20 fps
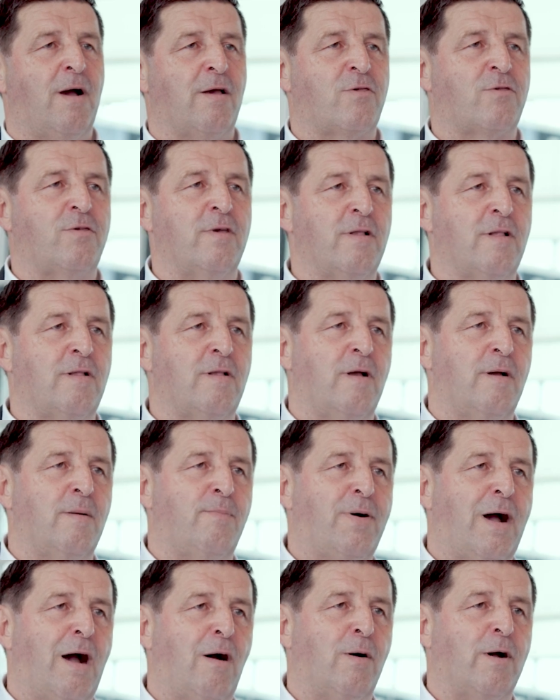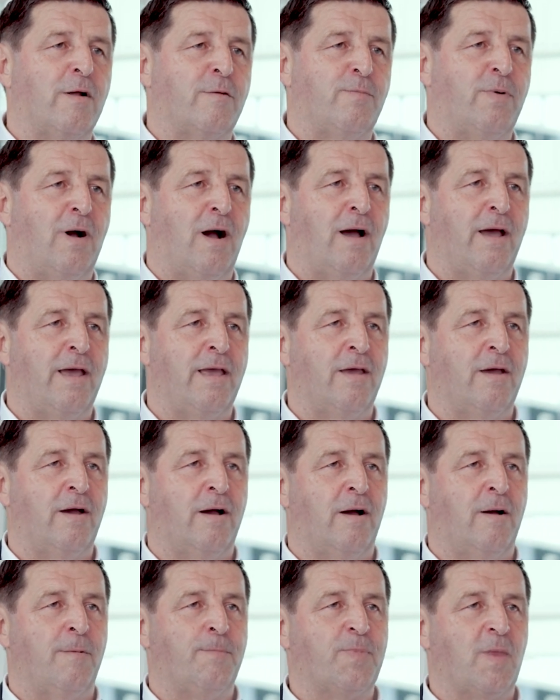are still powered
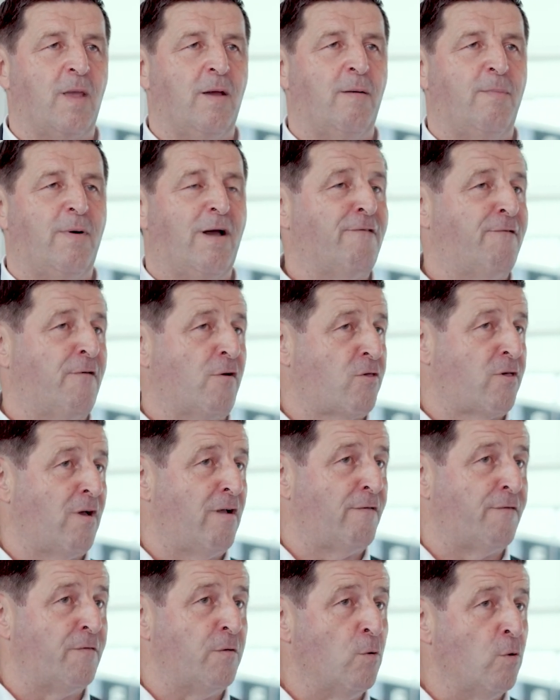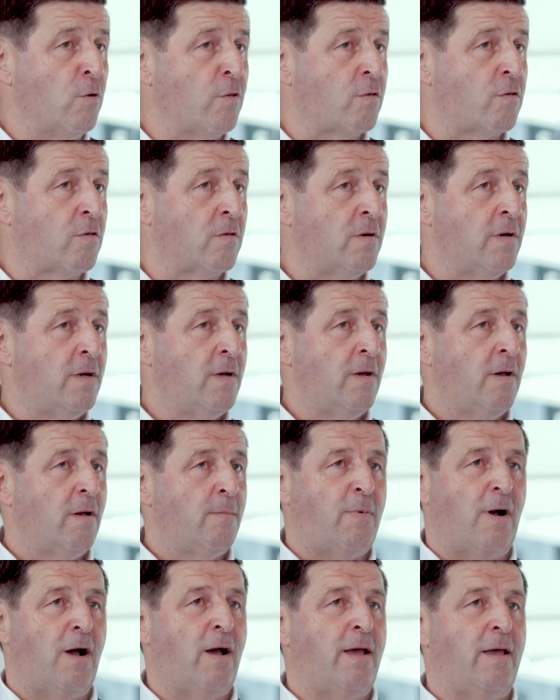by fossil fuels.
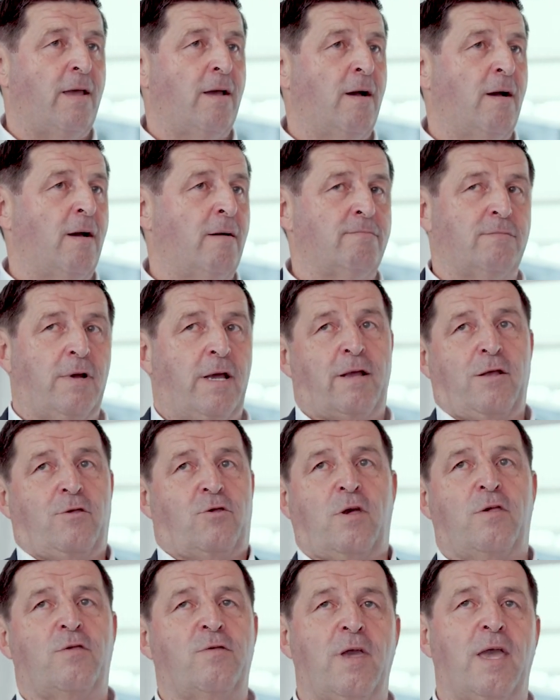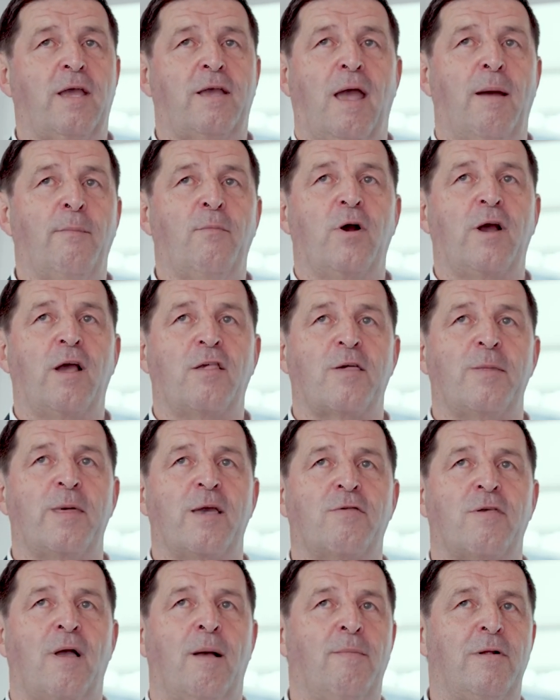I can just take Hamburg as an
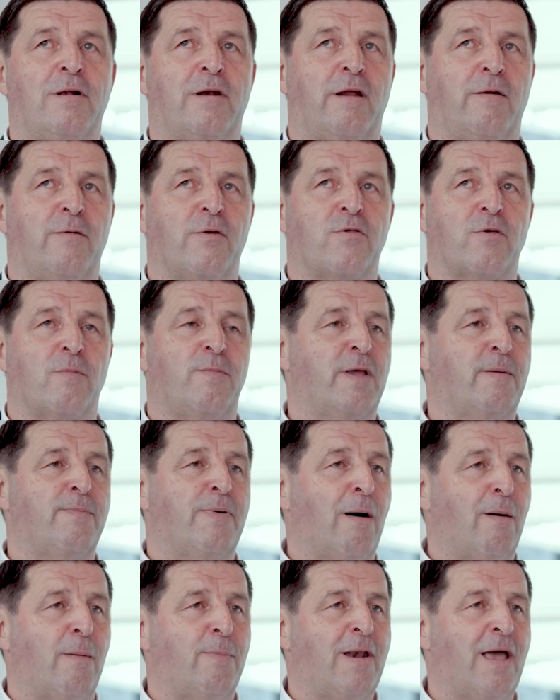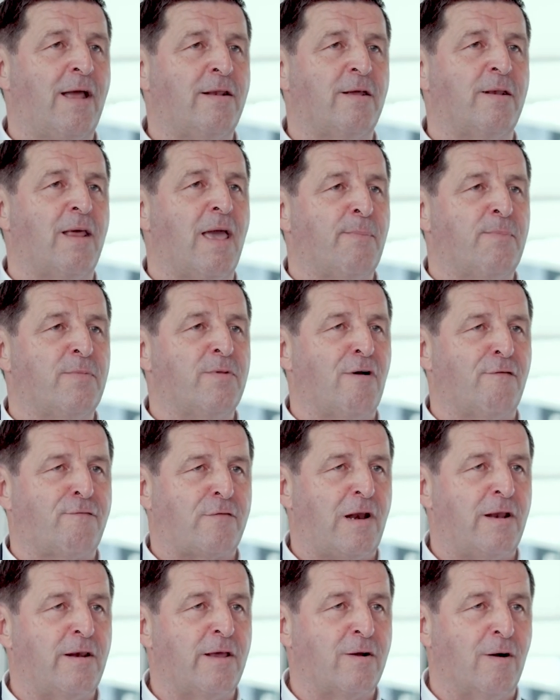example. There is a big power plant in Eppendorf
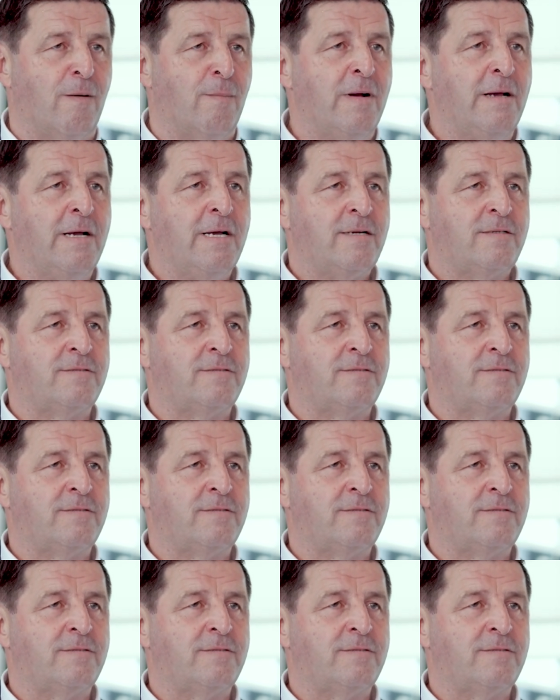Klinikum.